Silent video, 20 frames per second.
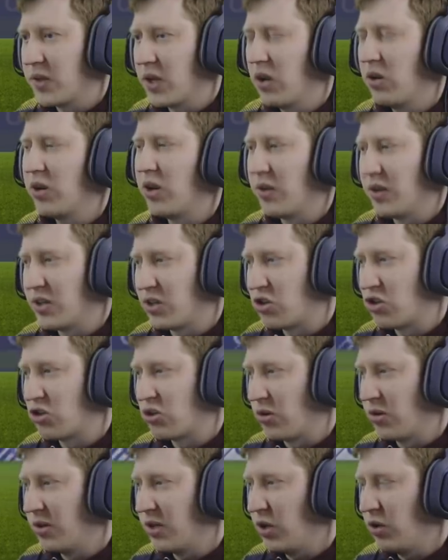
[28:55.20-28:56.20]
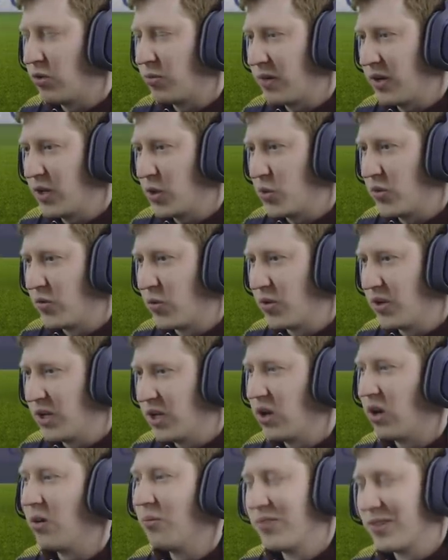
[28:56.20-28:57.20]
Oh no, that's just on the youth players we've already
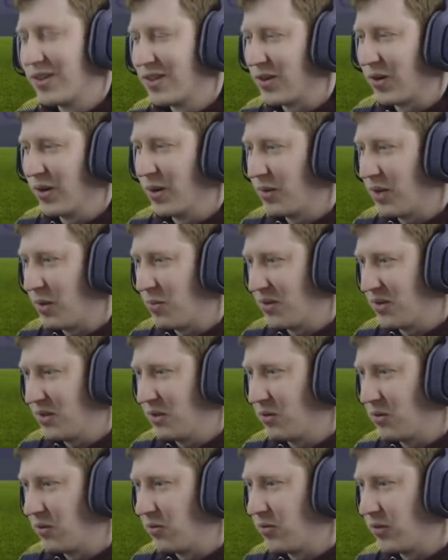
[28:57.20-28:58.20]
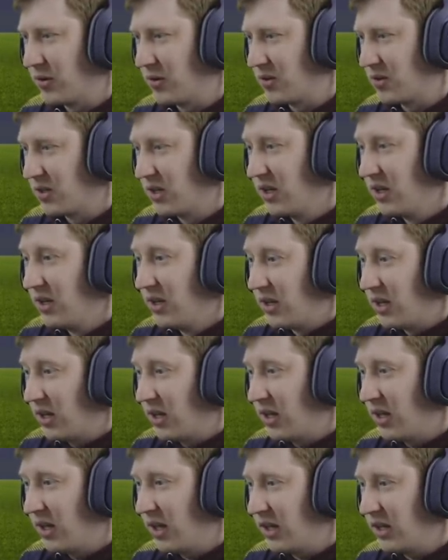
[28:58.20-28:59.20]
got. Sorry, I'm getting myself confused. Uh,
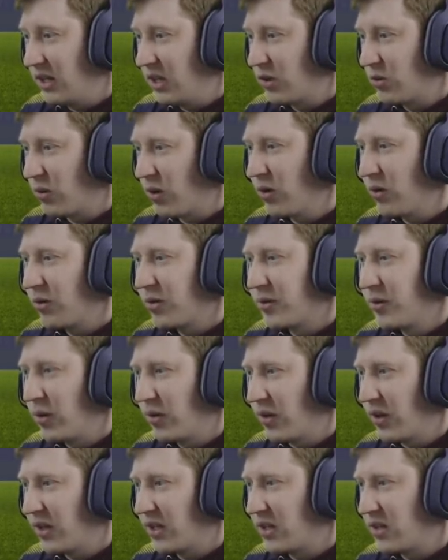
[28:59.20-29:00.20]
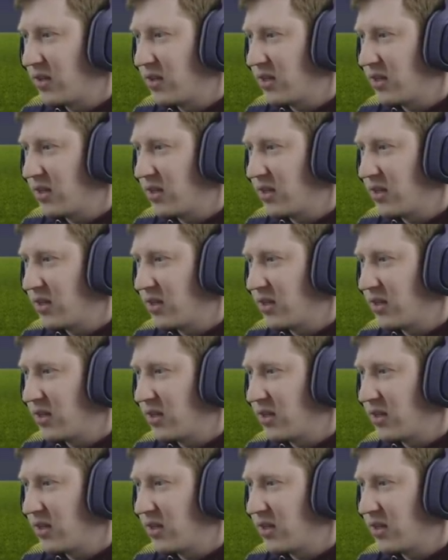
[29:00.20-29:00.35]
any growth? Not that I can